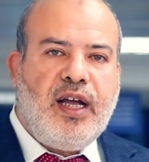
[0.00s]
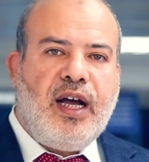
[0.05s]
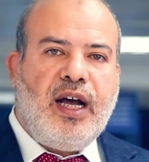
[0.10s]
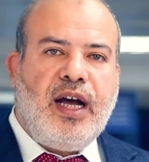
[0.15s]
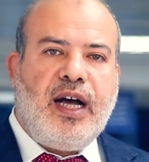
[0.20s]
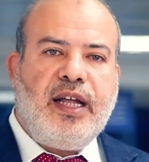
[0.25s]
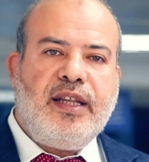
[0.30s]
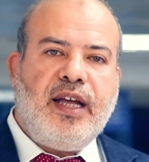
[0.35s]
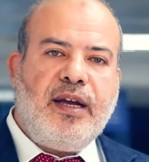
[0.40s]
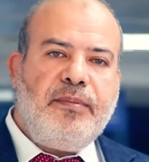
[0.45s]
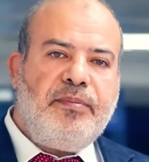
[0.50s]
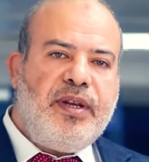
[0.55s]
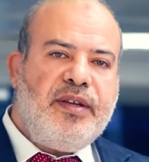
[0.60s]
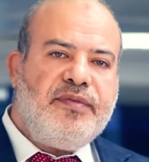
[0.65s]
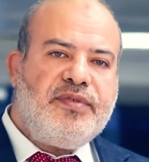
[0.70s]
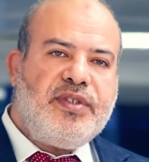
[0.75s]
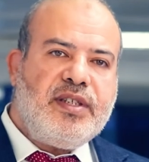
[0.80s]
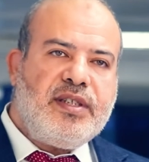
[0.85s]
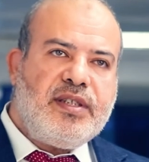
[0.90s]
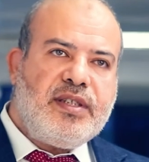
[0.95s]
And I
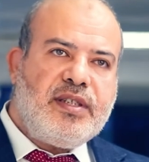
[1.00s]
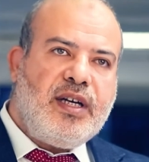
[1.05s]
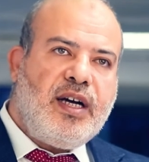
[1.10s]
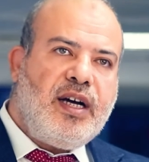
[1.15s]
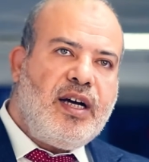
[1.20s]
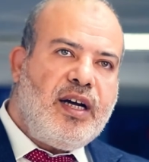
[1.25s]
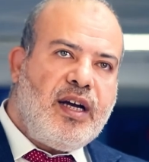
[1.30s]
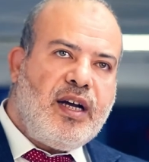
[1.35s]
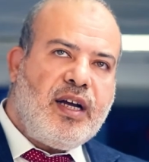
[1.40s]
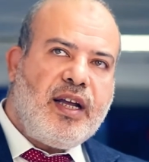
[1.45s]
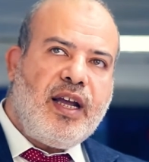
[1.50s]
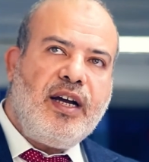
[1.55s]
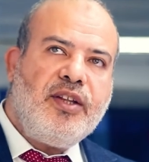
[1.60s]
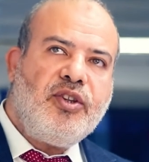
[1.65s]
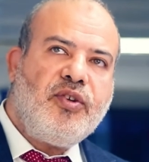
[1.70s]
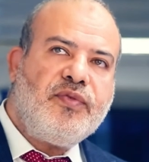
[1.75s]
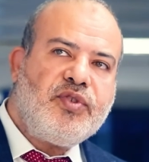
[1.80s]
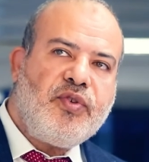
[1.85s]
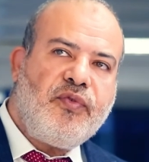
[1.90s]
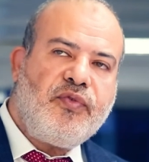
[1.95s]
believe this kind
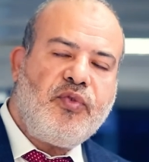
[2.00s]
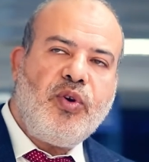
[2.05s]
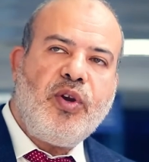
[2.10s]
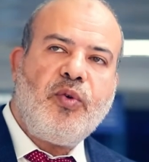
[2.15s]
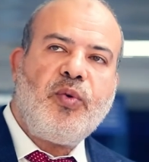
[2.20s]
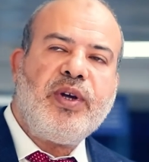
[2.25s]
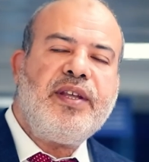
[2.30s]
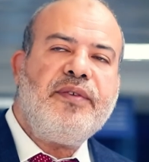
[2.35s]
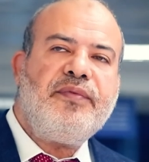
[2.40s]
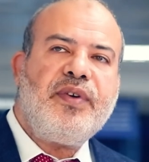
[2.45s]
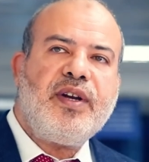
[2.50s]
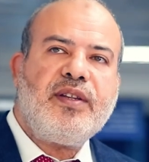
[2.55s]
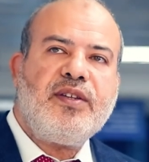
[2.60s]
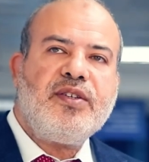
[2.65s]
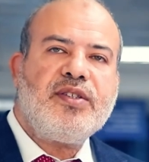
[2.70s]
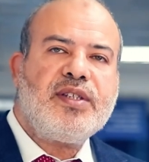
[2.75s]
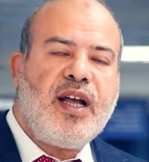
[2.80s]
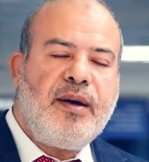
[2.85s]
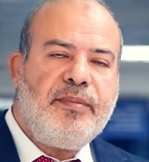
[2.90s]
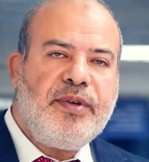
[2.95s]
of software, whatever it
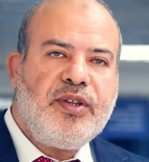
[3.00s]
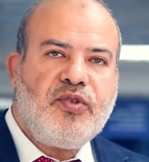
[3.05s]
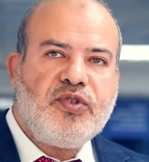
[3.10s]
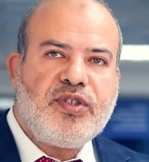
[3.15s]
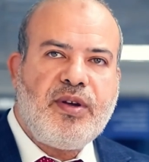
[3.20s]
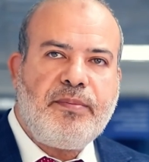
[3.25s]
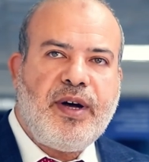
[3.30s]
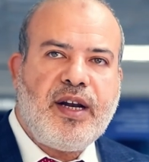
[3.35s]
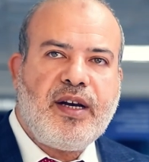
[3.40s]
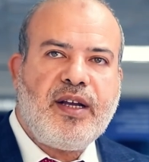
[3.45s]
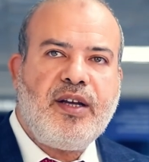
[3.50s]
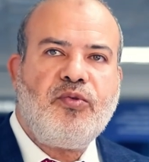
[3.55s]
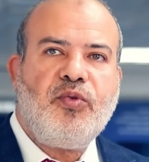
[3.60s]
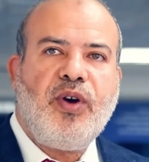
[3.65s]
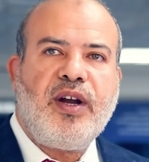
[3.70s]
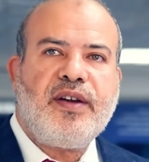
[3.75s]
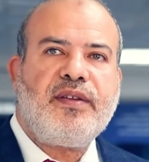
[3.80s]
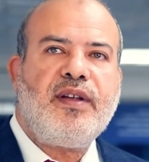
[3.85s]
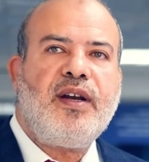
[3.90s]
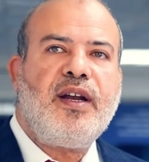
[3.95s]
is coming to the market, we
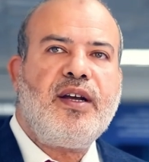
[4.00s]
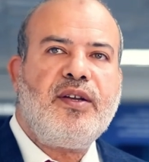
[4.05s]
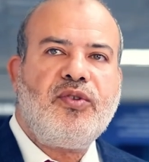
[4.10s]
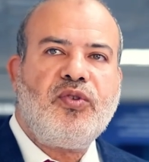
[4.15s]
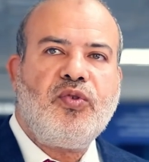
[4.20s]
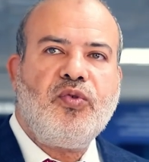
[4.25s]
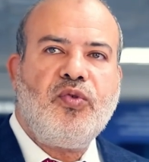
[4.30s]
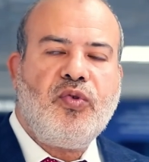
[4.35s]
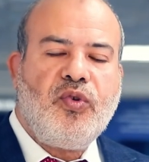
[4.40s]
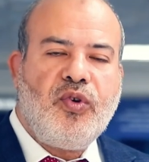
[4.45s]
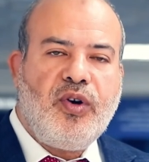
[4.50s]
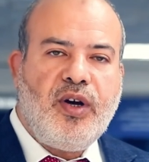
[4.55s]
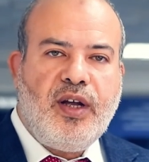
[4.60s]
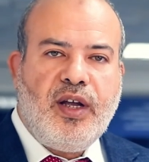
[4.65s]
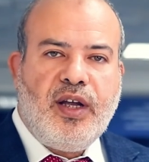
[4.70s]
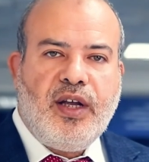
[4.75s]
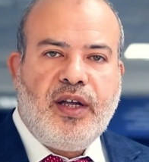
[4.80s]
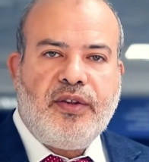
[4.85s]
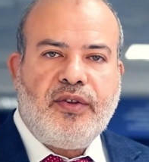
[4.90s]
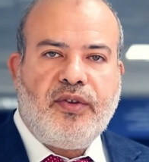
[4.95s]
are trying
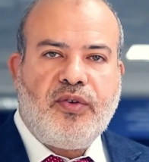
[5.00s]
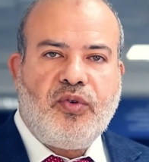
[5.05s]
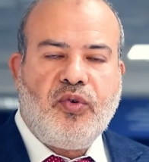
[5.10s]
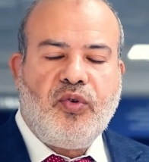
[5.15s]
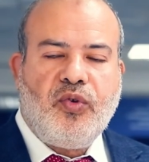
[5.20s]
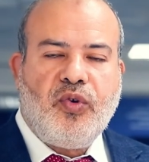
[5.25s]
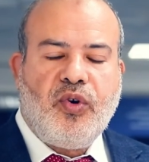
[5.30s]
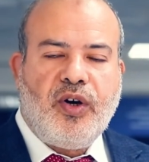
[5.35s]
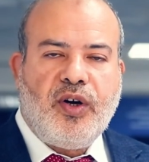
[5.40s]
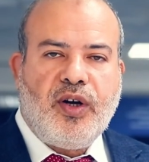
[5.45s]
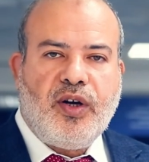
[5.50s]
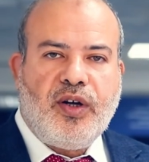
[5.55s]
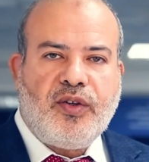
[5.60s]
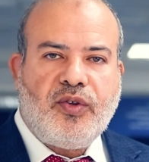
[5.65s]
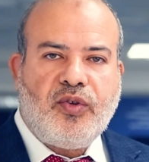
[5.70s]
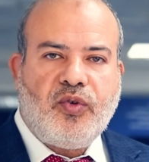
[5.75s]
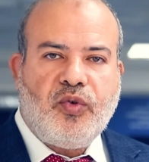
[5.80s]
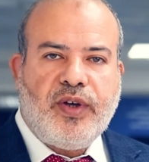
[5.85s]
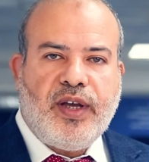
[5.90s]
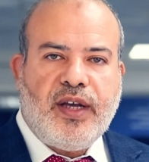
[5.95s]

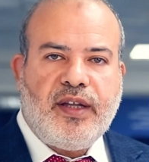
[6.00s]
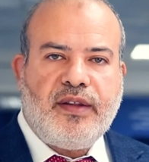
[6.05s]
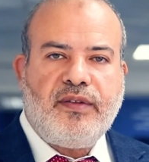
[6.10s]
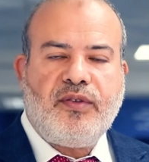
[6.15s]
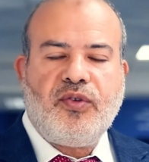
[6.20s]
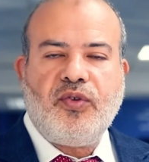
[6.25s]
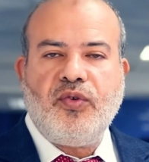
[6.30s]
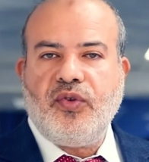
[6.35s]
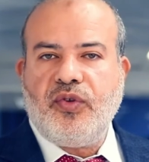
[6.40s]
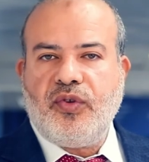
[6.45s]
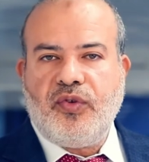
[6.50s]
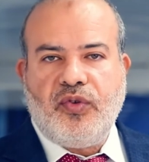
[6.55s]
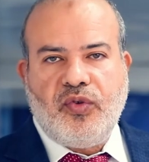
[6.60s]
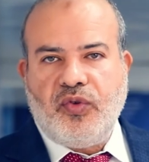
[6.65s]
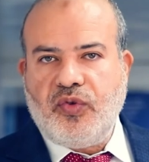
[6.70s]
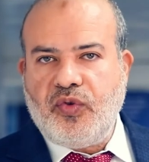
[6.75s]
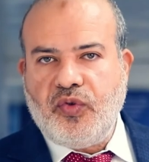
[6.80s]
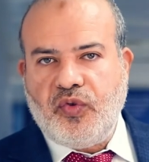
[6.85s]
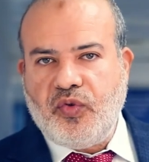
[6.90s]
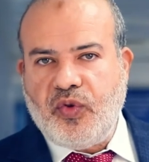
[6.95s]
to get
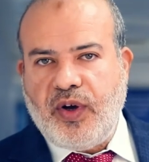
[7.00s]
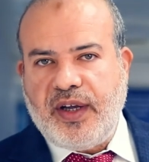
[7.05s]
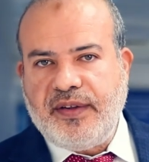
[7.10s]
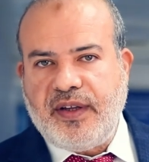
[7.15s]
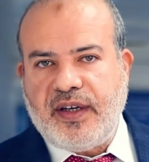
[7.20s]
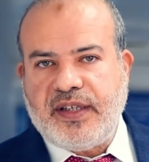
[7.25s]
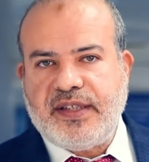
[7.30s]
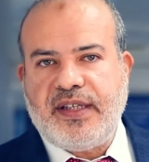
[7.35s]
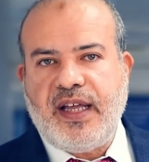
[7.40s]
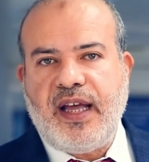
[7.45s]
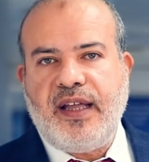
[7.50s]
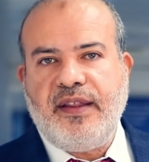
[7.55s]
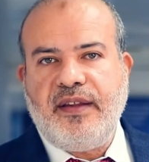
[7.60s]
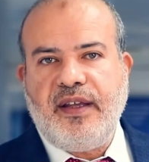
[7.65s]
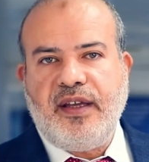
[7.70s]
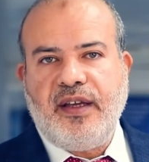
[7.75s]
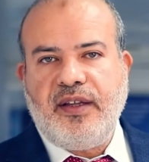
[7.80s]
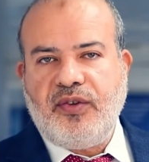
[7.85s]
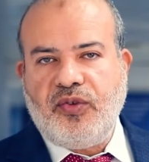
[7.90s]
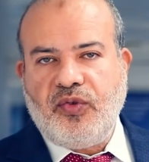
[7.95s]
to
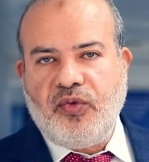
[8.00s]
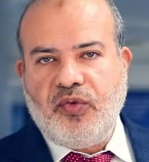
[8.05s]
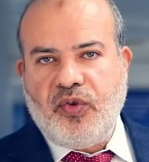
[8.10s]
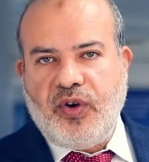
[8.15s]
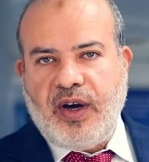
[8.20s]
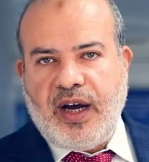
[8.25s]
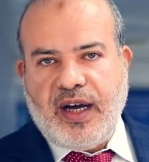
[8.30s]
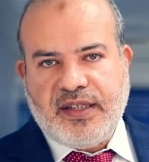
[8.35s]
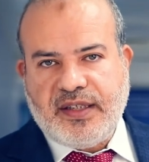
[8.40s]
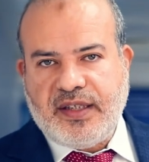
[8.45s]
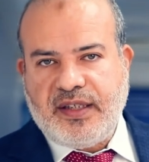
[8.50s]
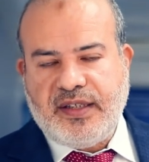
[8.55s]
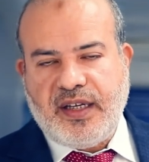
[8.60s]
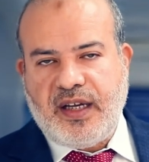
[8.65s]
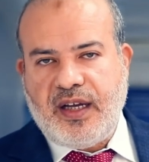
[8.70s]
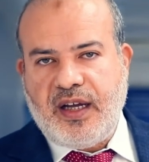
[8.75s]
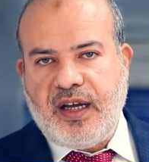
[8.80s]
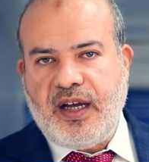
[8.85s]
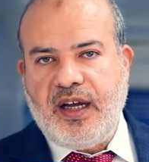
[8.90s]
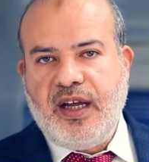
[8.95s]
understanding, to ask
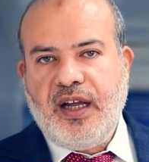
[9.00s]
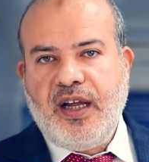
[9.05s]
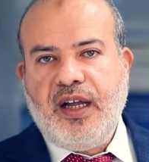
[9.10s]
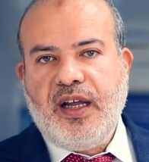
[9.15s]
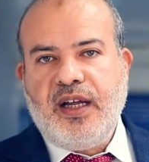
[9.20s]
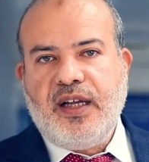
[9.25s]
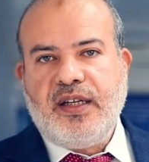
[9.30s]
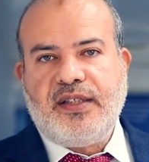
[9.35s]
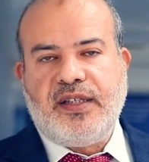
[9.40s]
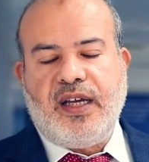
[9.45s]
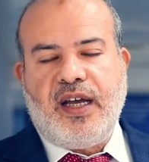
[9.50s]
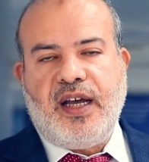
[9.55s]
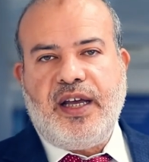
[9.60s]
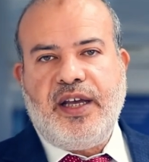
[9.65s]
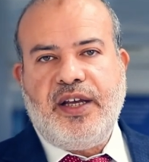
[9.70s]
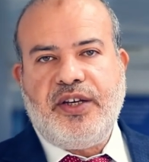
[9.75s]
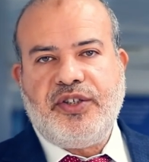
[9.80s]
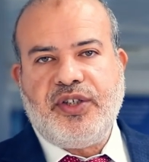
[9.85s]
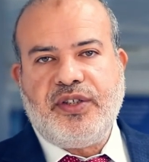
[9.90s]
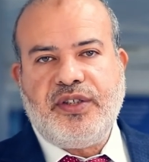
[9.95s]
the
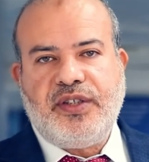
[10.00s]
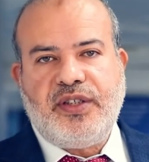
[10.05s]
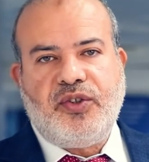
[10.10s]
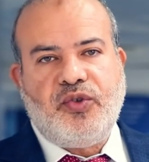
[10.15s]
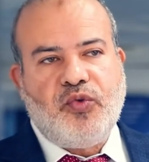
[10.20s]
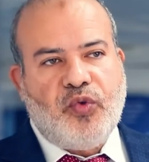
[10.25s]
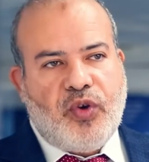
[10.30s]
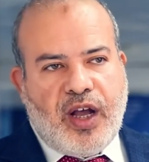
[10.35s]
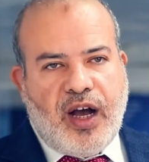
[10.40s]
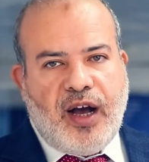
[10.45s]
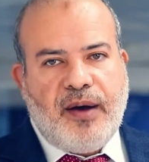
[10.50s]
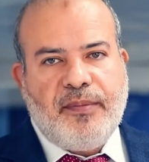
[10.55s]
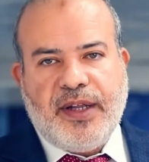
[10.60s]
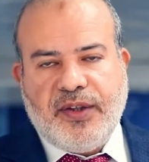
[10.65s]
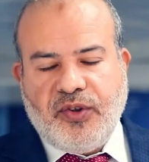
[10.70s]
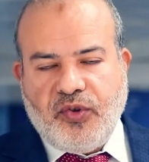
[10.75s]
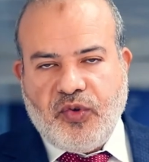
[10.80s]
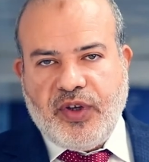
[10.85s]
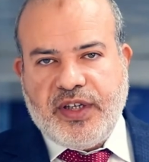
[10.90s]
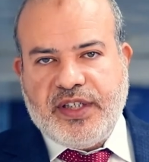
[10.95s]
agency to come
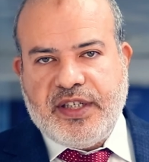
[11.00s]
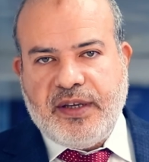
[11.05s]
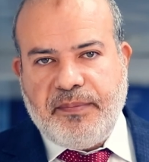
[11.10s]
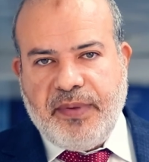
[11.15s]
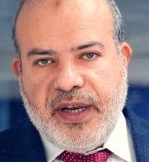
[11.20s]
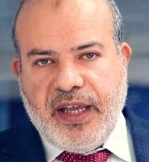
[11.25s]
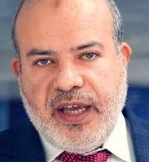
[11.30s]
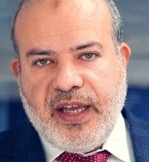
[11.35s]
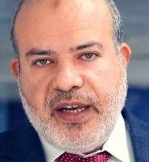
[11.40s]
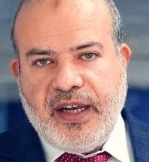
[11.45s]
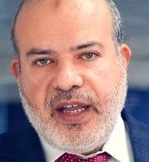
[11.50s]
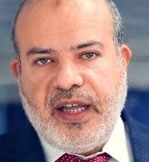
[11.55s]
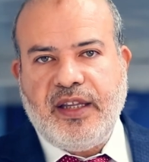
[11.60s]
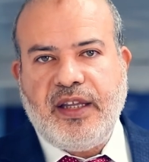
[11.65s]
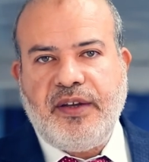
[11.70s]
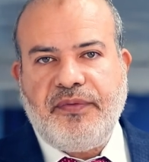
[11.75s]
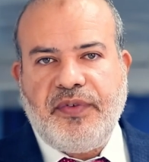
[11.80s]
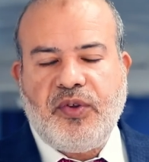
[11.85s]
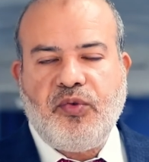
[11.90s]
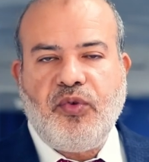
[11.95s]
and to explain, and
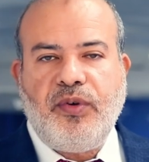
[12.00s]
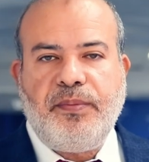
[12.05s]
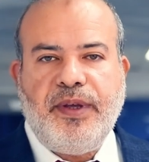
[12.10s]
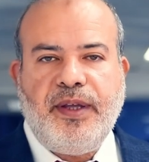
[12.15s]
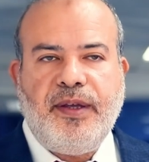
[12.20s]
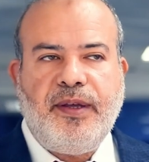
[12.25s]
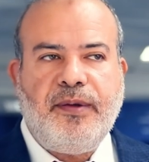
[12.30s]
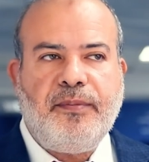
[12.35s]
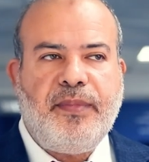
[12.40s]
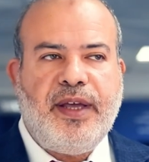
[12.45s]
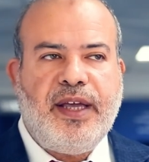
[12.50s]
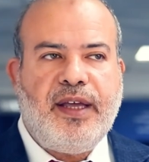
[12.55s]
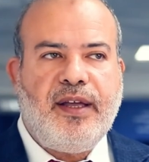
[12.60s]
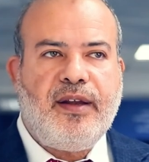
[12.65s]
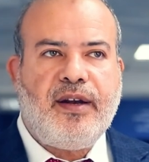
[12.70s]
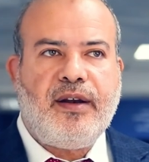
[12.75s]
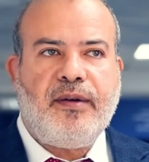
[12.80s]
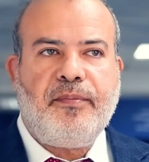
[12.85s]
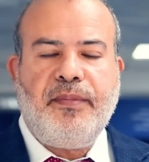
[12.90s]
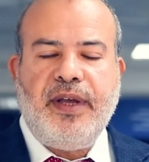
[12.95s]
if it will be
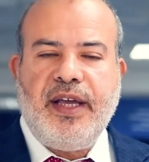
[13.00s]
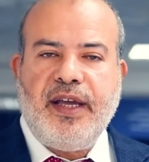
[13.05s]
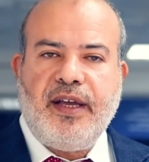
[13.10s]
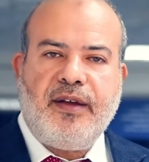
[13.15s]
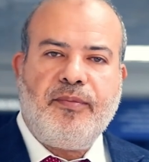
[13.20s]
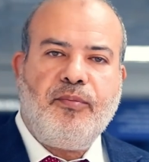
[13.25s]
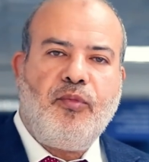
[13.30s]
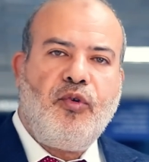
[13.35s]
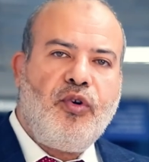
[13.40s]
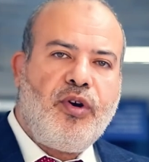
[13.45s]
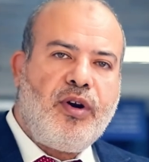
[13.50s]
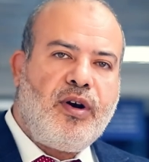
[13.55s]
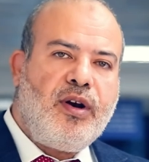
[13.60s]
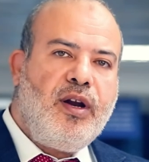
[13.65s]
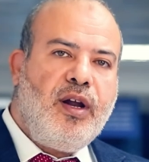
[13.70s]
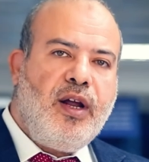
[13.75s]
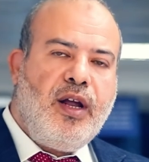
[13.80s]
make more